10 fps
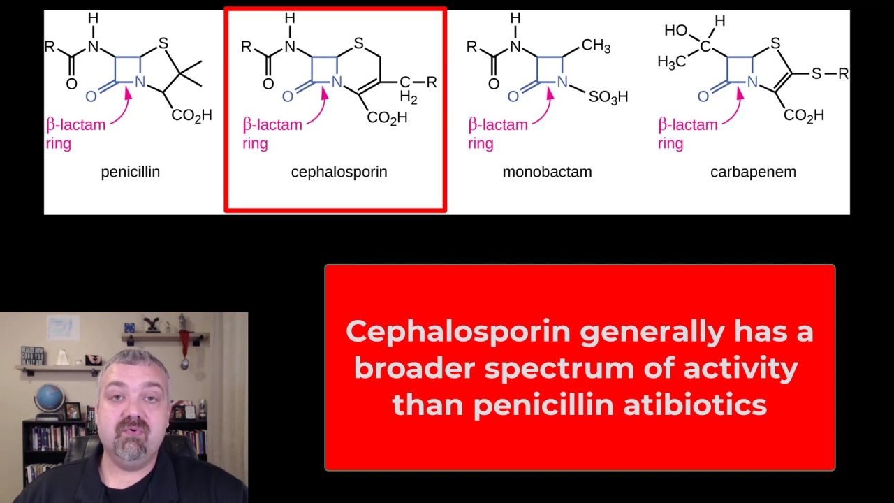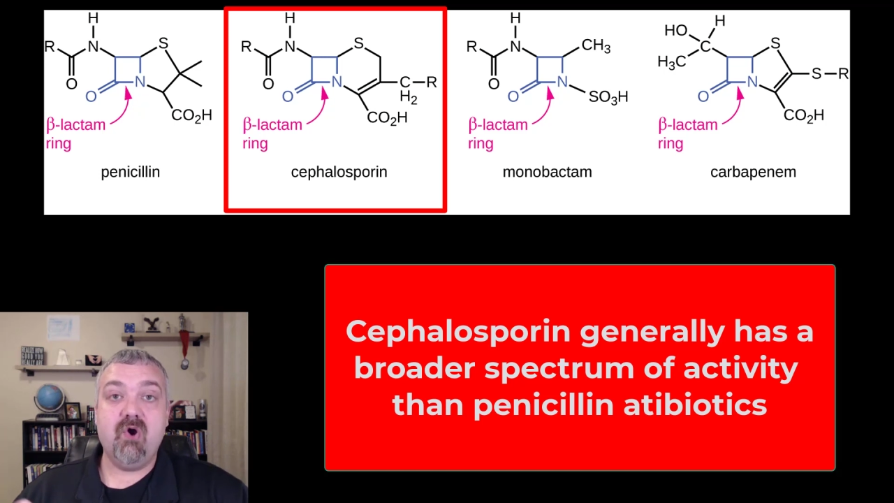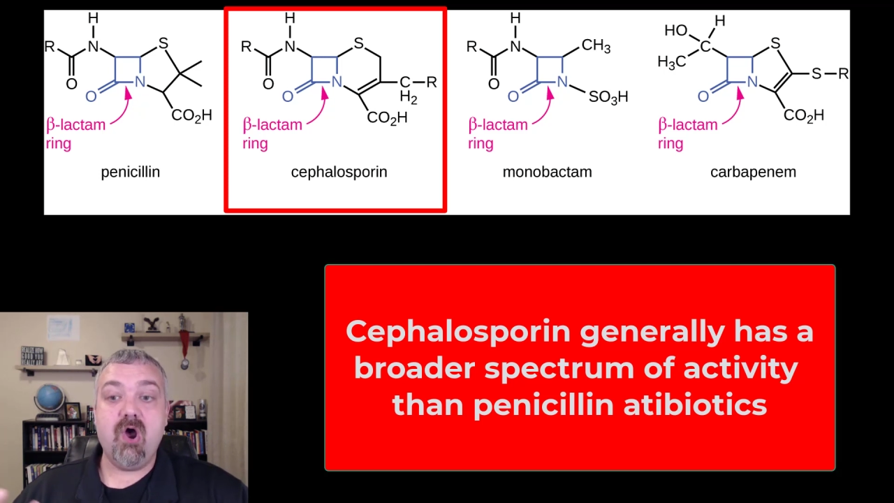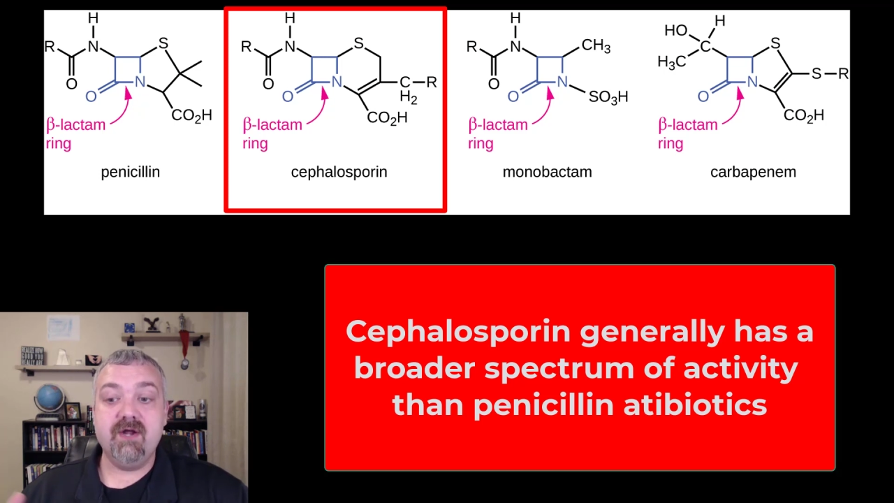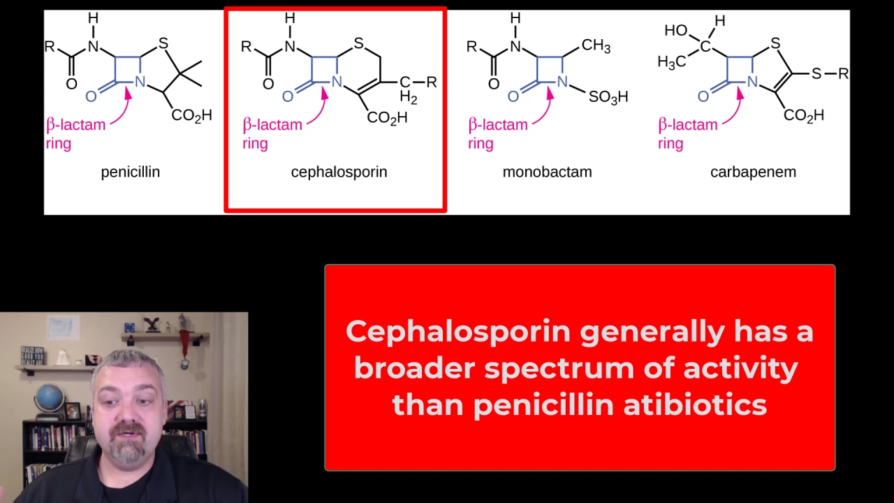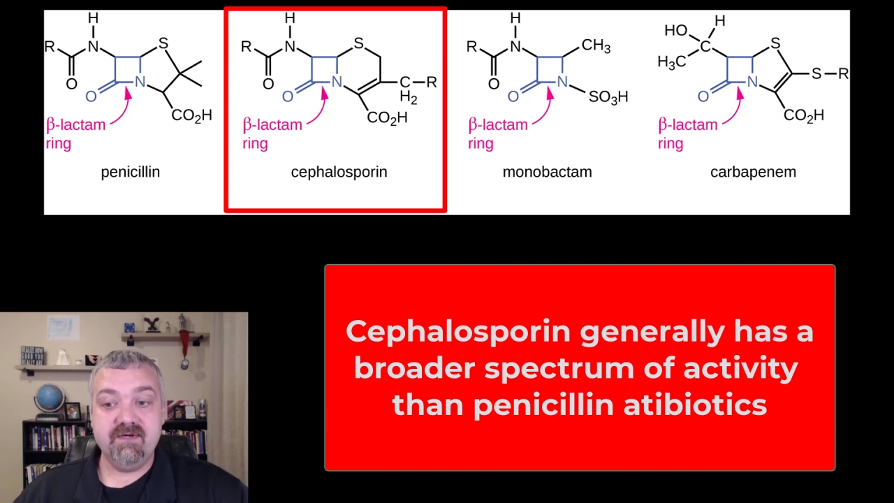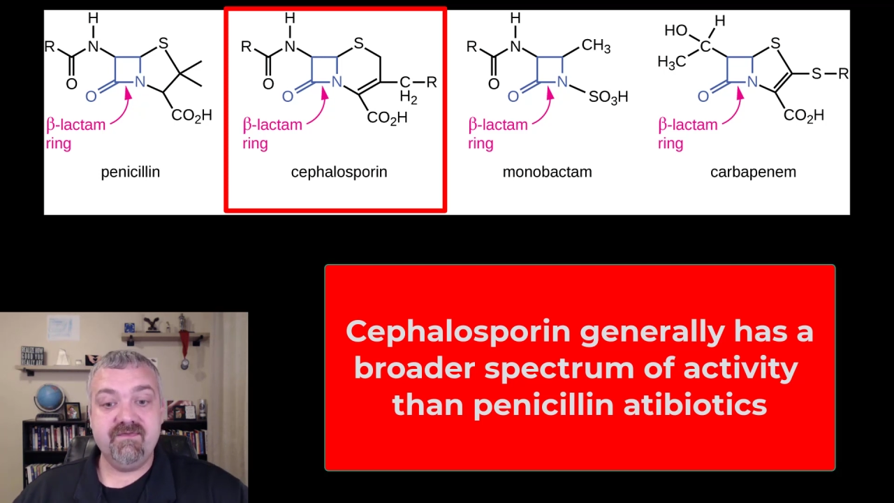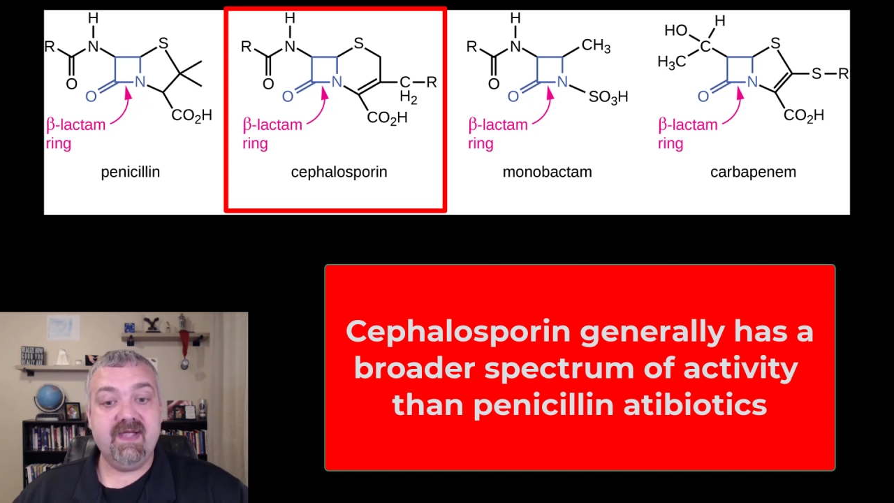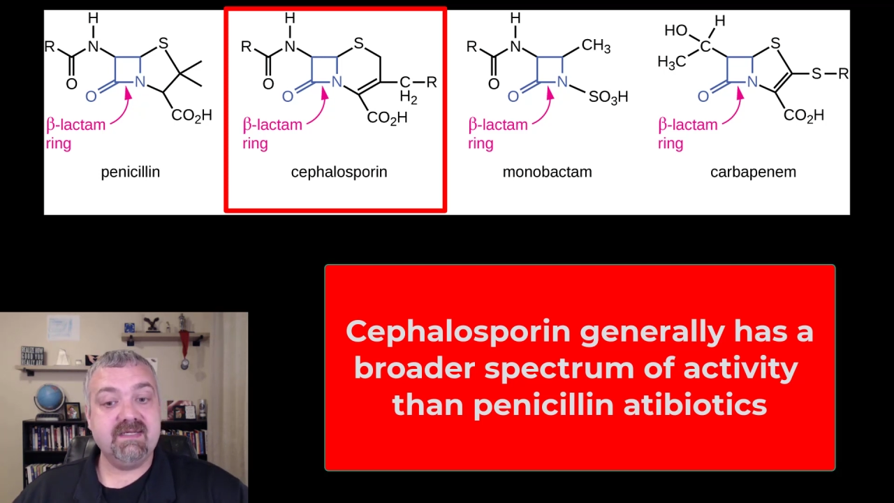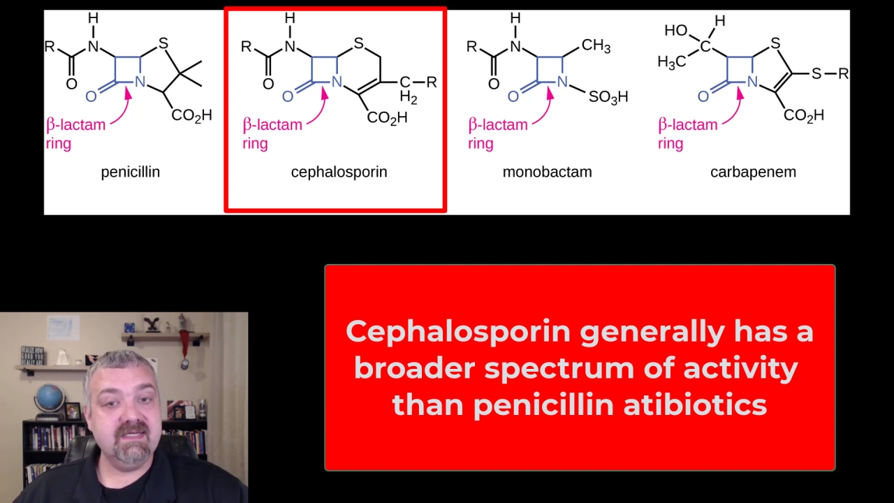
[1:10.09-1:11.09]
broader
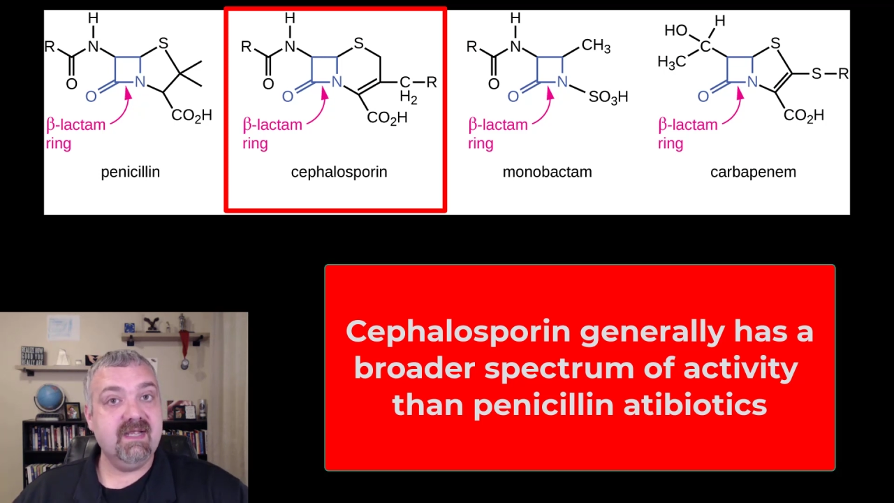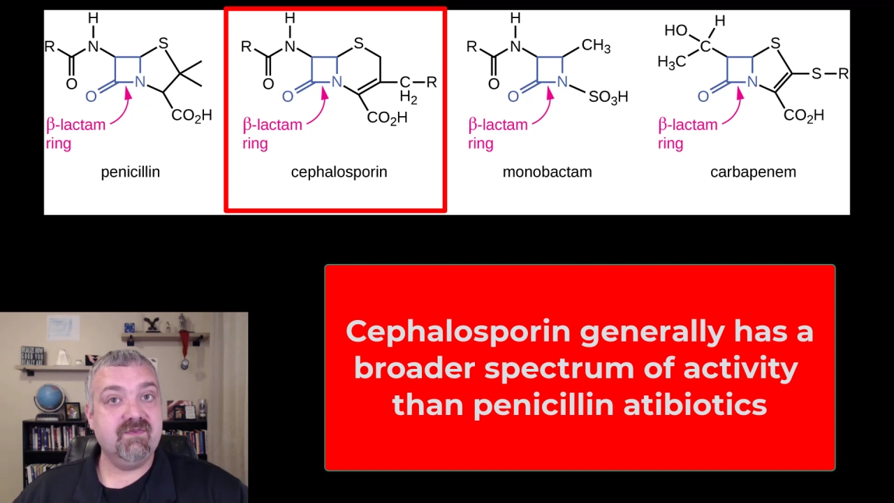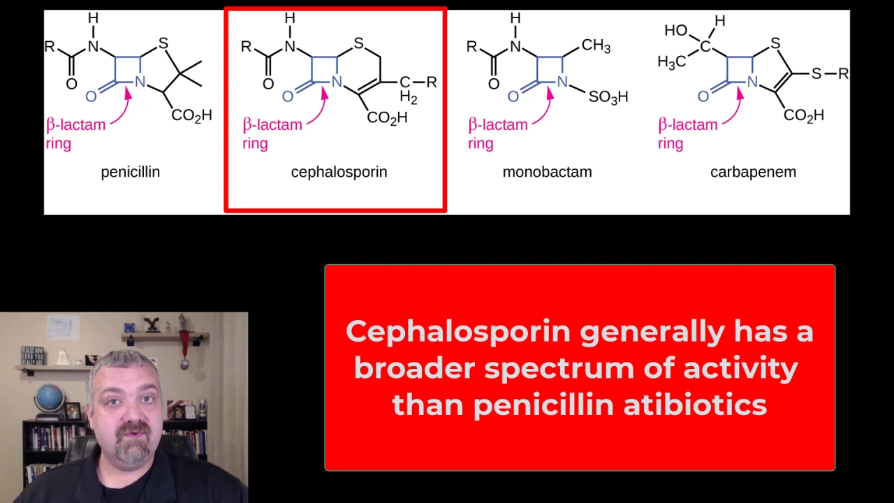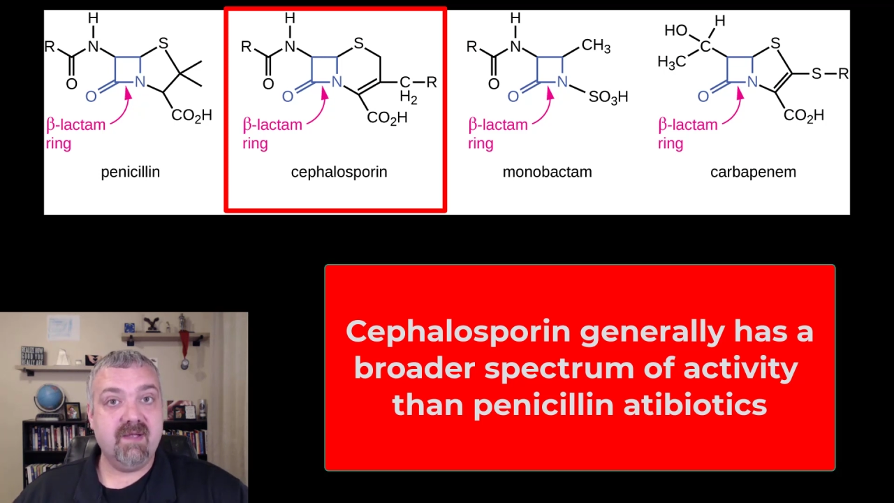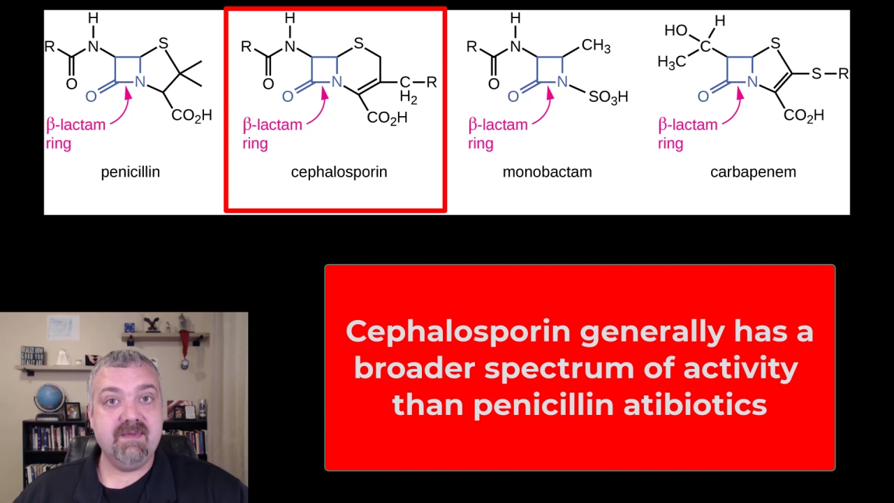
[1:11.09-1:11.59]
effect against